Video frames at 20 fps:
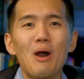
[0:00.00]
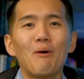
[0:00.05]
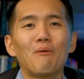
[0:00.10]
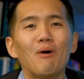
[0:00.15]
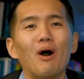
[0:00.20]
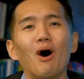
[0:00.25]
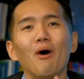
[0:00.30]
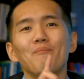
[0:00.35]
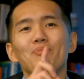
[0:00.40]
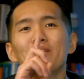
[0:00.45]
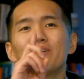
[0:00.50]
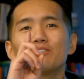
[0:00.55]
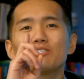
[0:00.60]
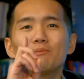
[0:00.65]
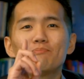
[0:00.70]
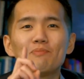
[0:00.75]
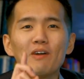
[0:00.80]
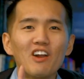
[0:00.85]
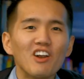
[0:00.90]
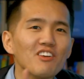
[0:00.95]
Well, to
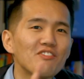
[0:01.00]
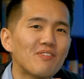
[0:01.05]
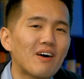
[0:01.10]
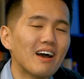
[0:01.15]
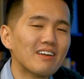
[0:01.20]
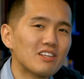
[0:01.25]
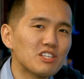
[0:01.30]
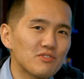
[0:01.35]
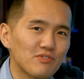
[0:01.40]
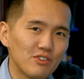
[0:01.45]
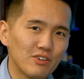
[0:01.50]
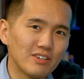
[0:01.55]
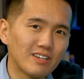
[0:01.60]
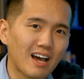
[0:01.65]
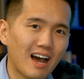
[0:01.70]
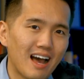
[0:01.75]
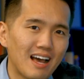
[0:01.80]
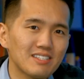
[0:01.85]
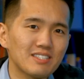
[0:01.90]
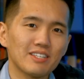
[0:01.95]
verify this for you
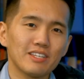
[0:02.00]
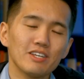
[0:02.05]
guys,